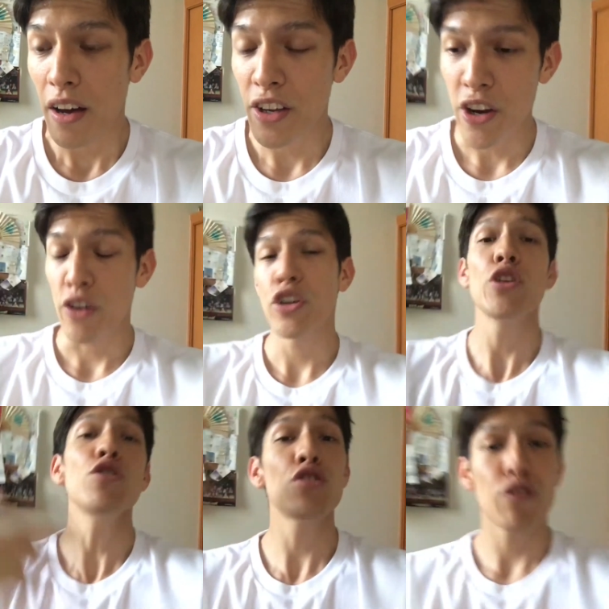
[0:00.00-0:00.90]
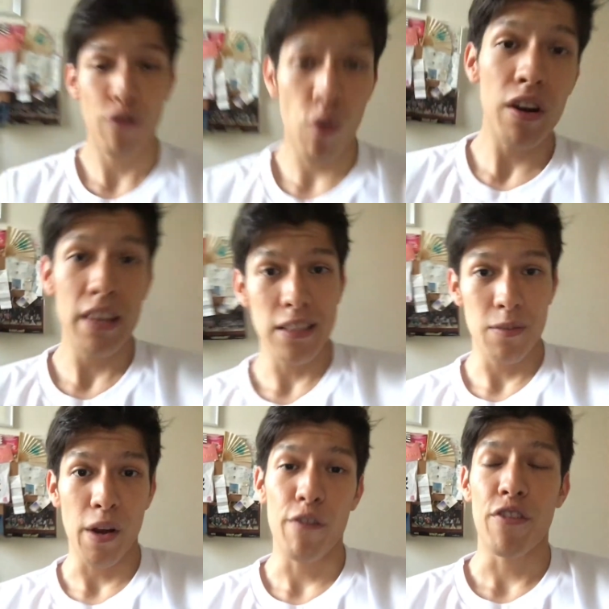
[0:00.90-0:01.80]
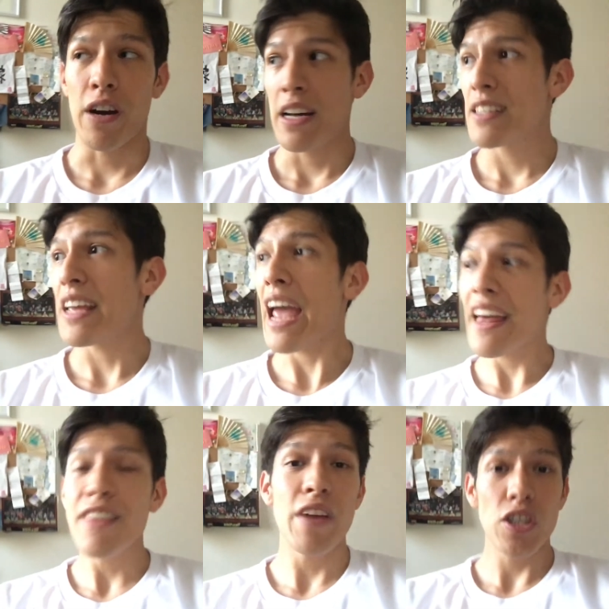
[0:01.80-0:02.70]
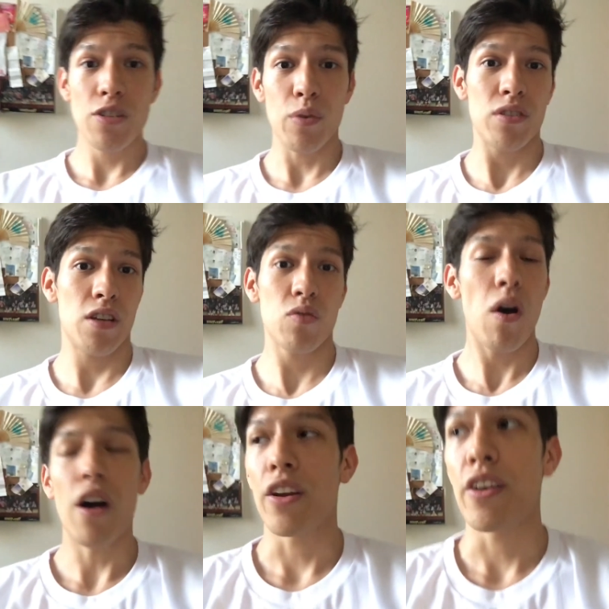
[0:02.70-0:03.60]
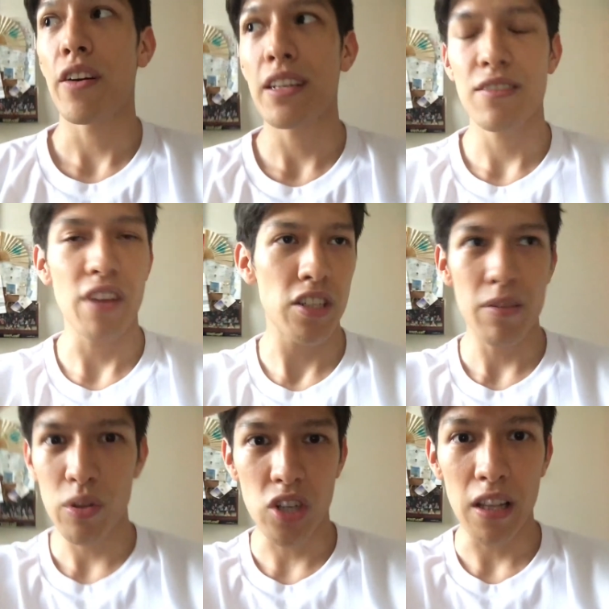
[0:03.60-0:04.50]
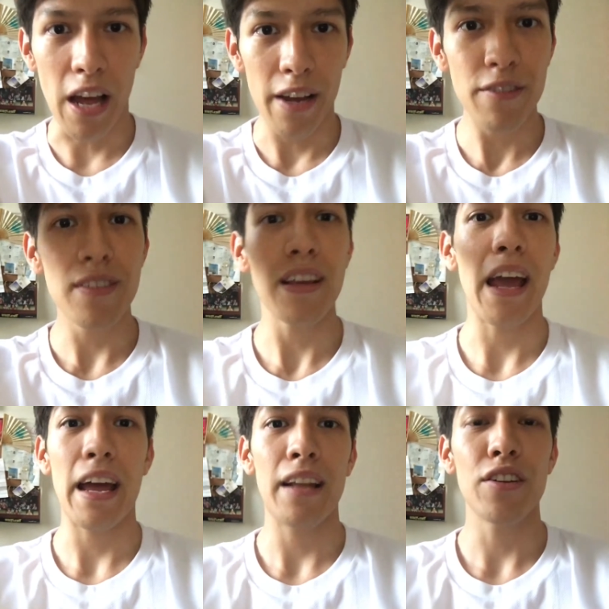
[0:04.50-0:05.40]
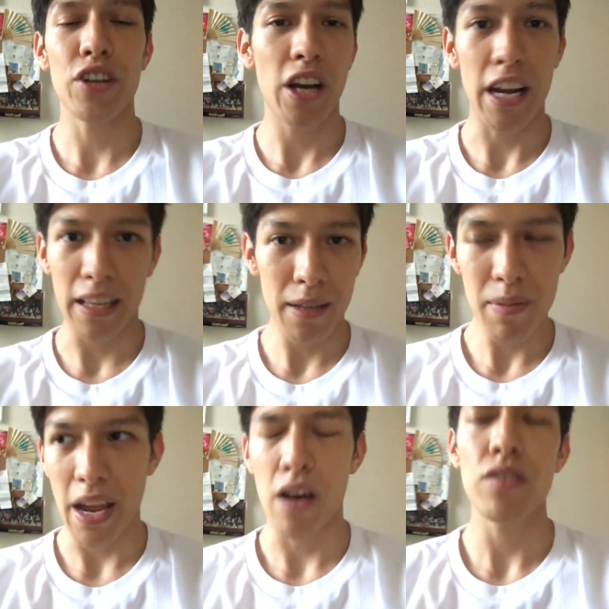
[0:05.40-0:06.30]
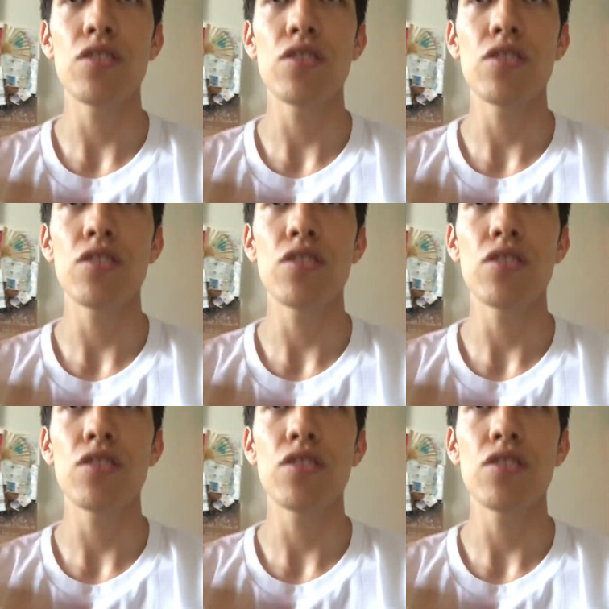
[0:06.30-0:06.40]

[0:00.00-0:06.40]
you know, used for this meal for us, and the vegetables as well, you know, because vegetables are lives and you're cutting them down.